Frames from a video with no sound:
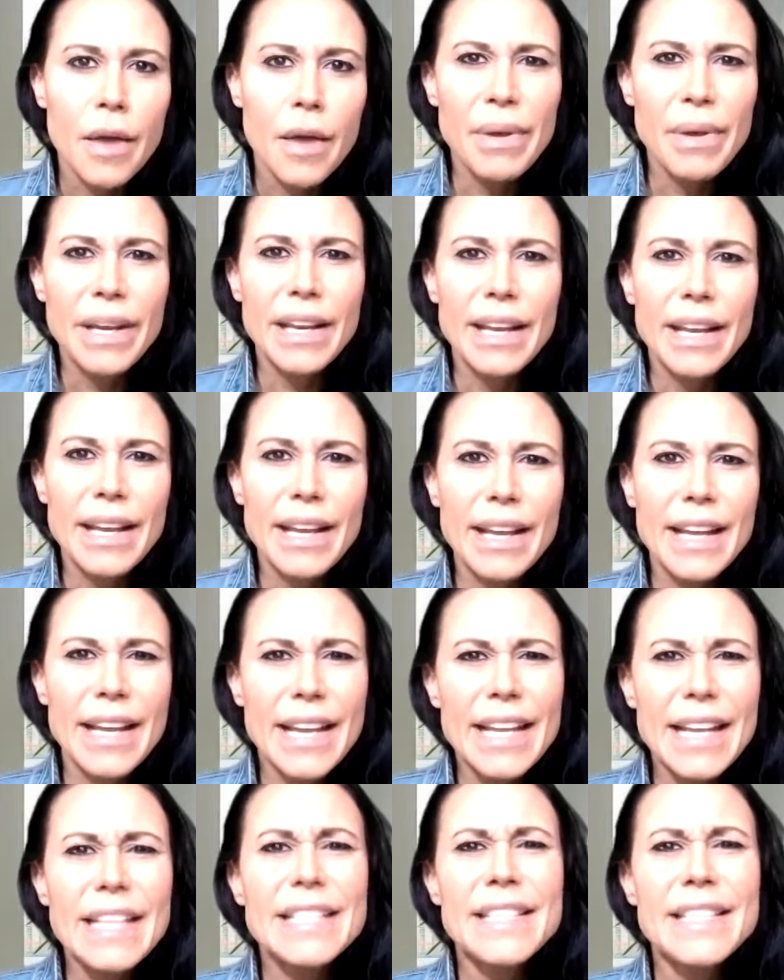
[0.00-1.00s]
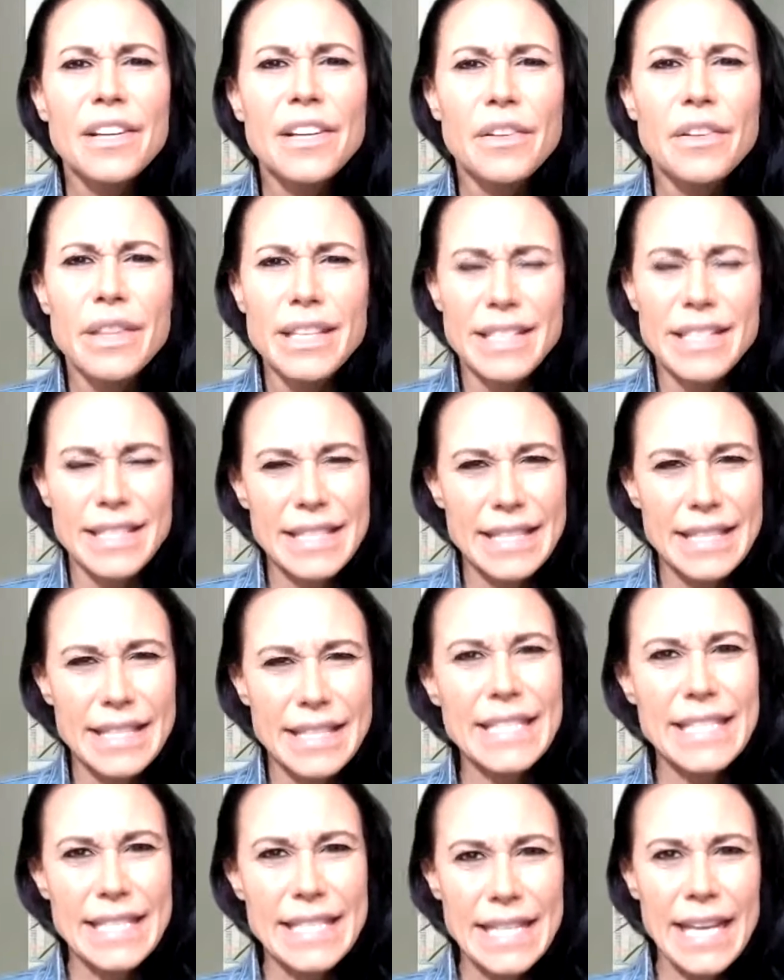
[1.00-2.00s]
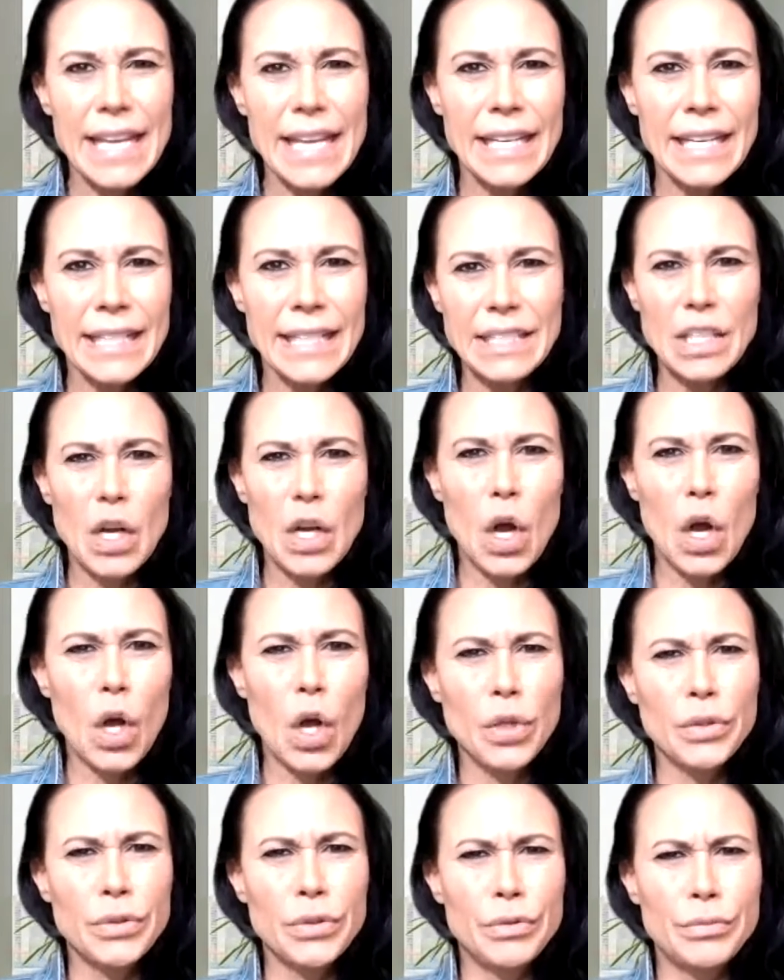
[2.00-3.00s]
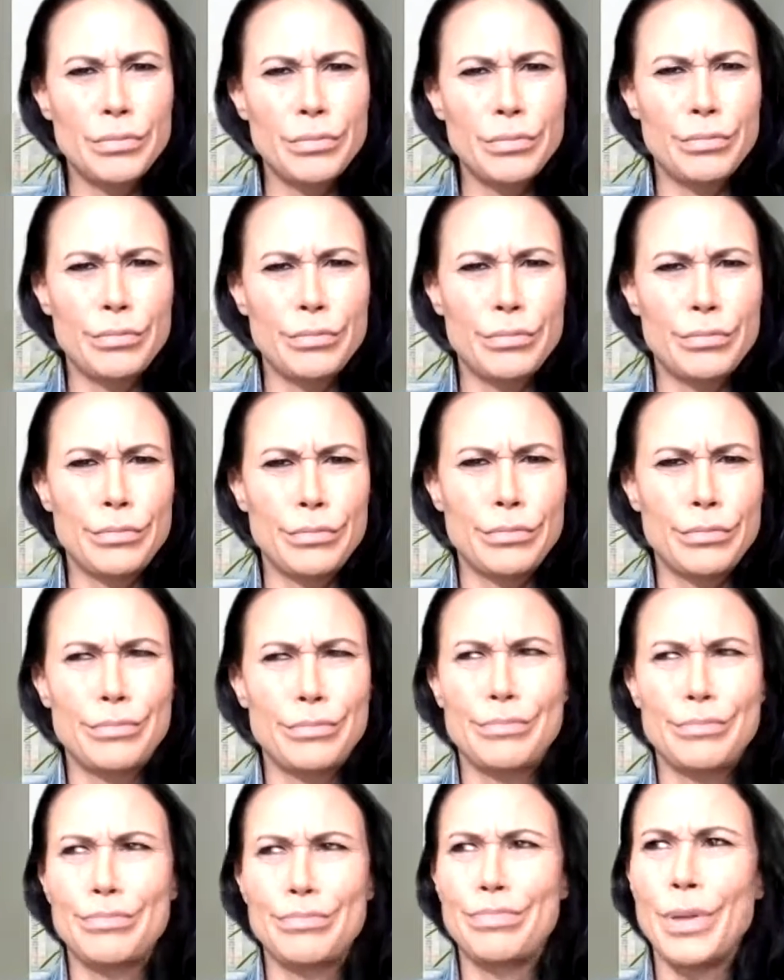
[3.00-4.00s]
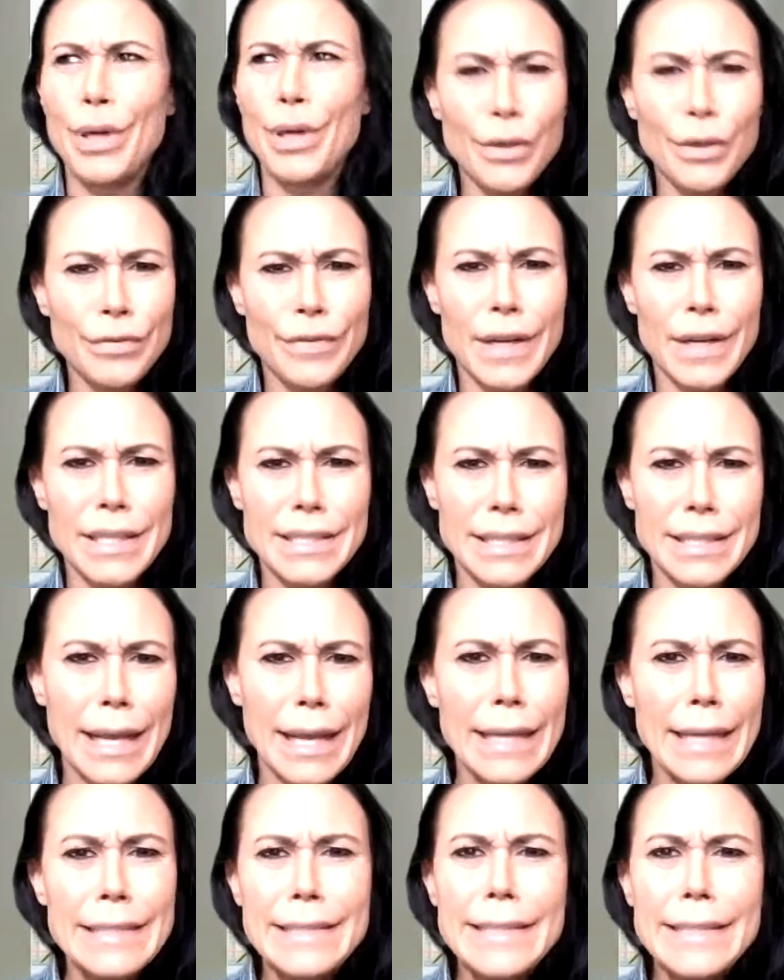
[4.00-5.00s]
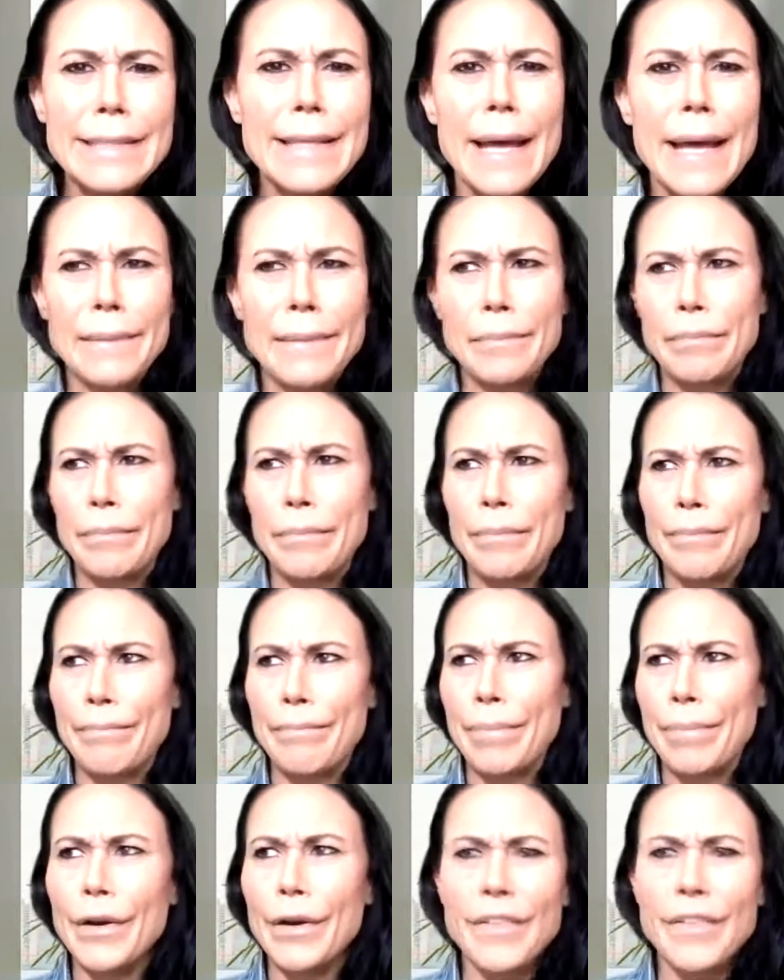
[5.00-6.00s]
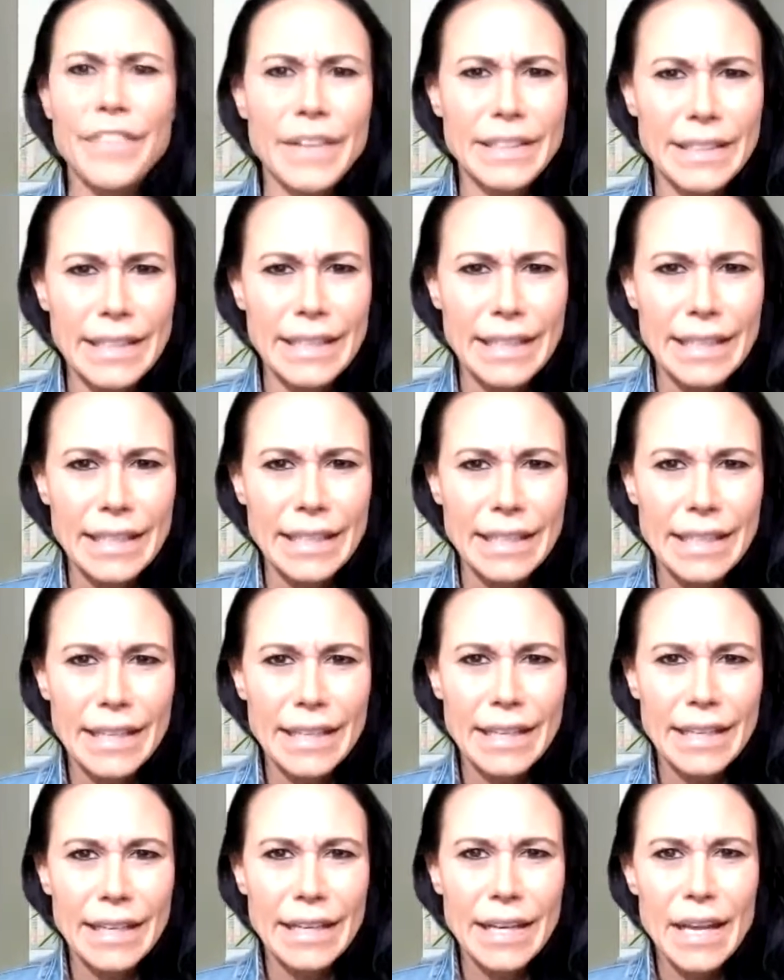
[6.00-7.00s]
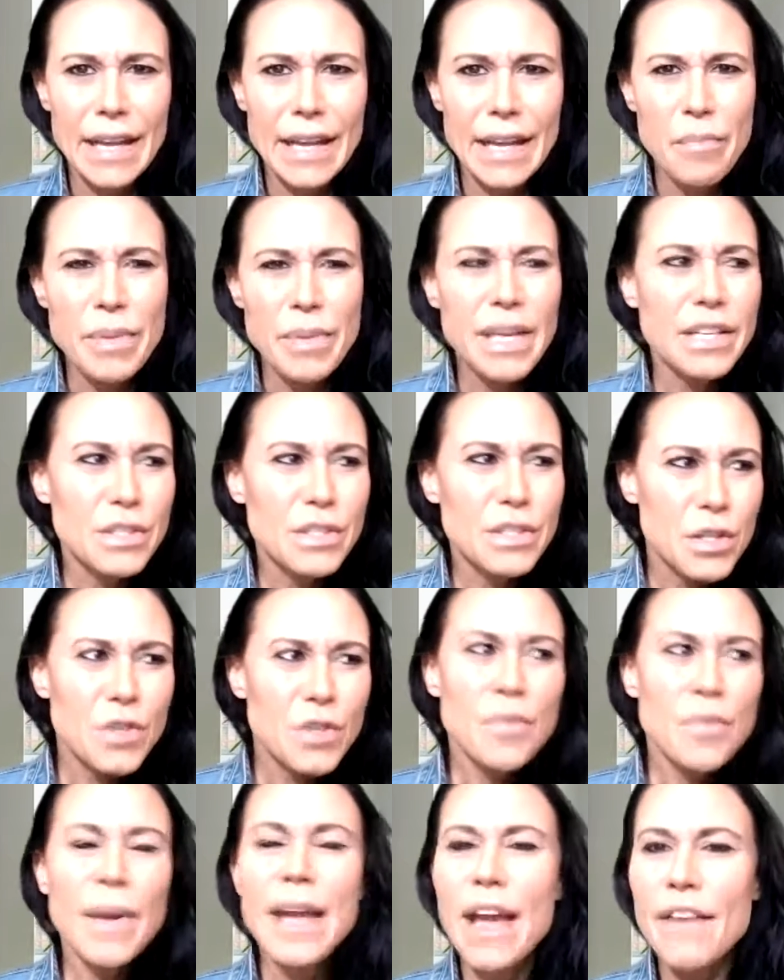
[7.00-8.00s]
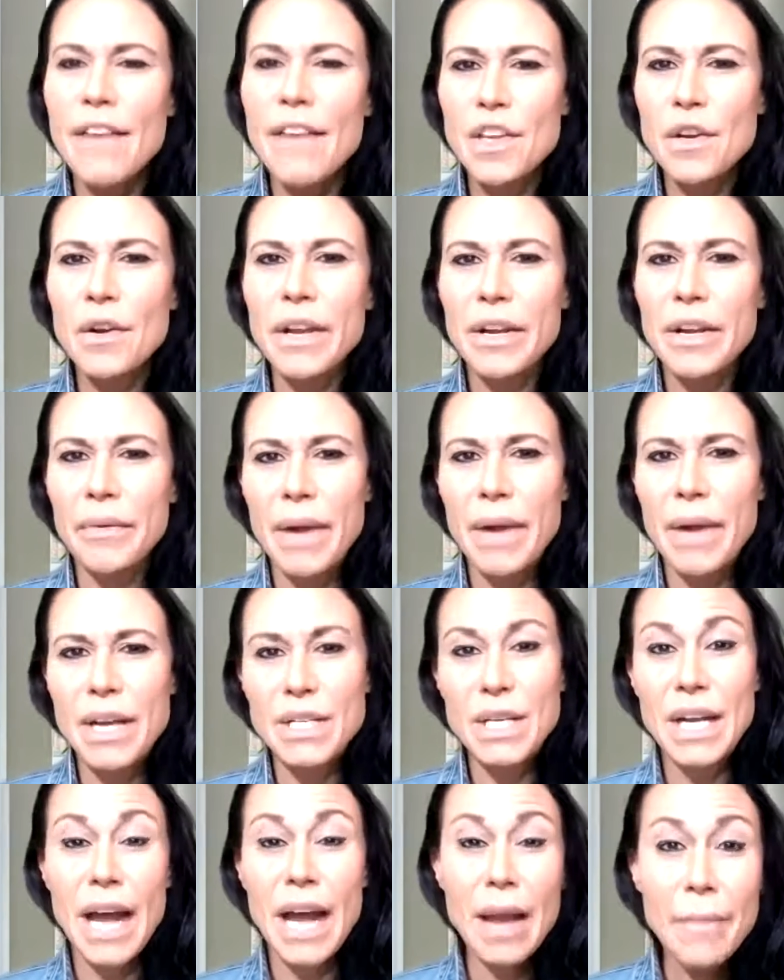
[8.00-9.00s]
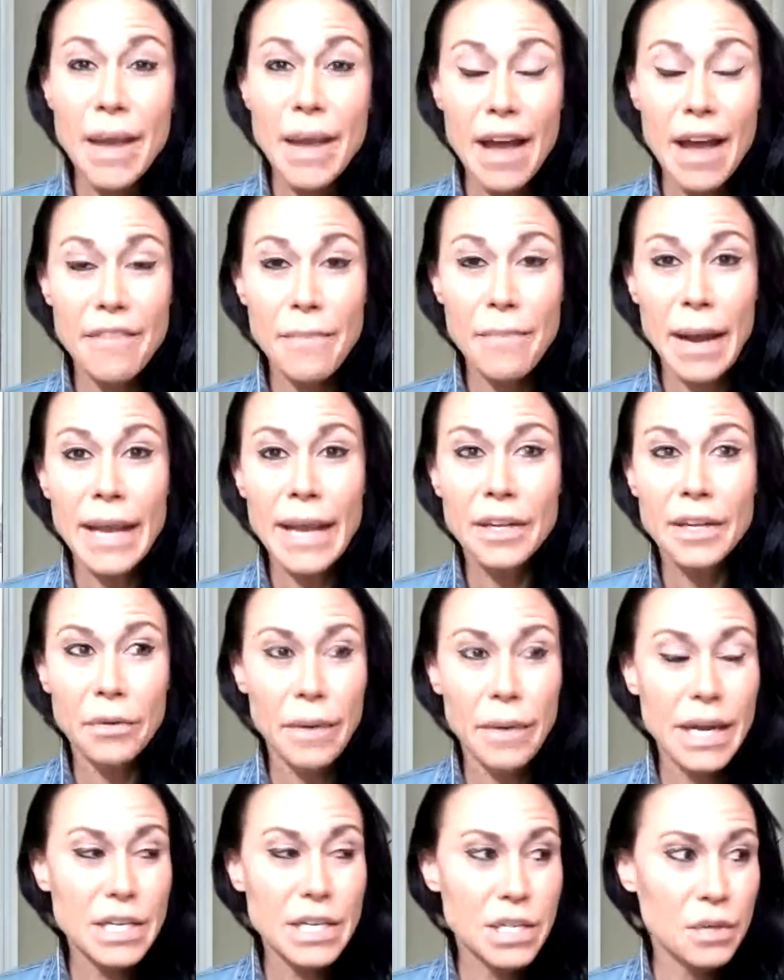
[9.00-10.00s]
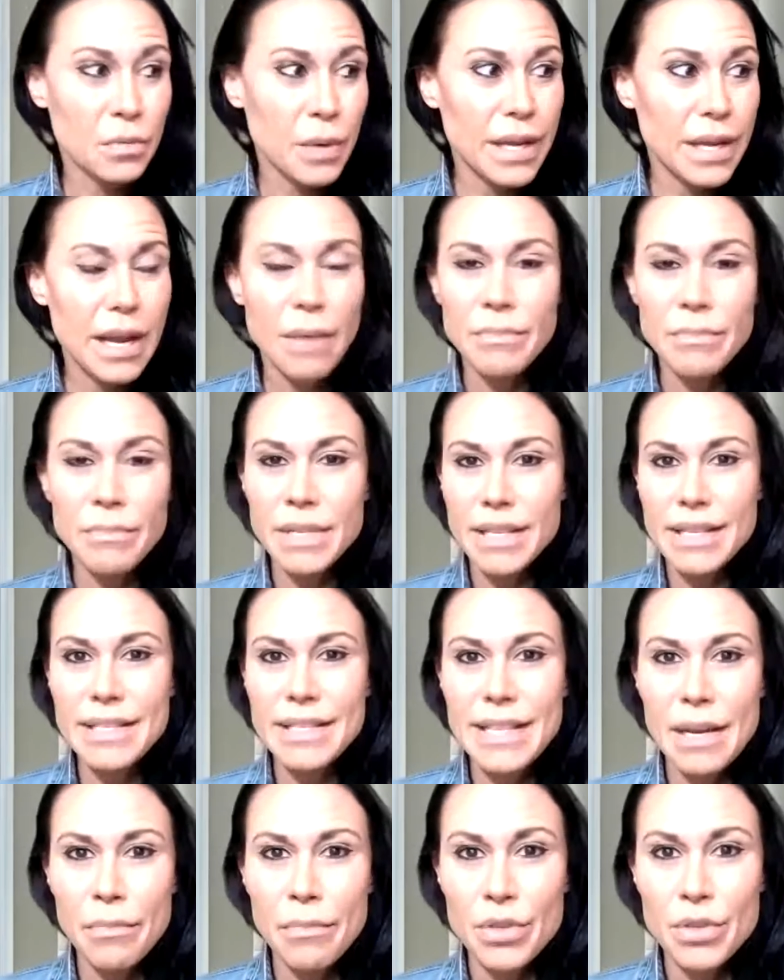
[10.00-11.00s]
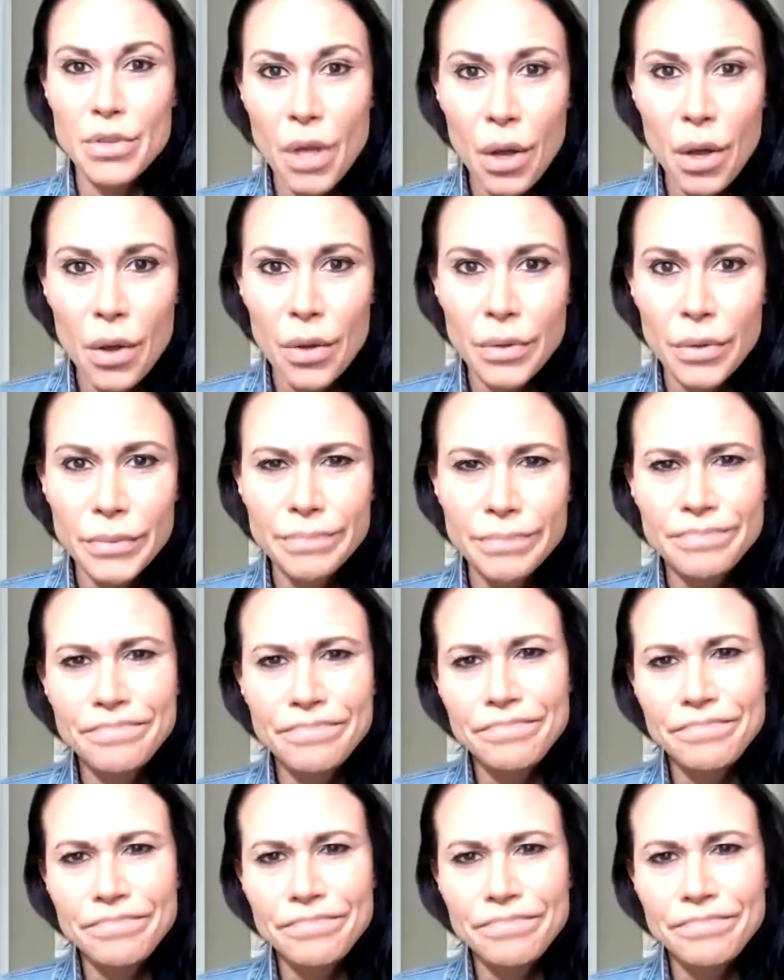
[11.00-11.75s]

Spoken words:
but is there this thing called perfect? Like I did that perfectly. Because you may have your iteration, I may have my iteration, we come to the same result.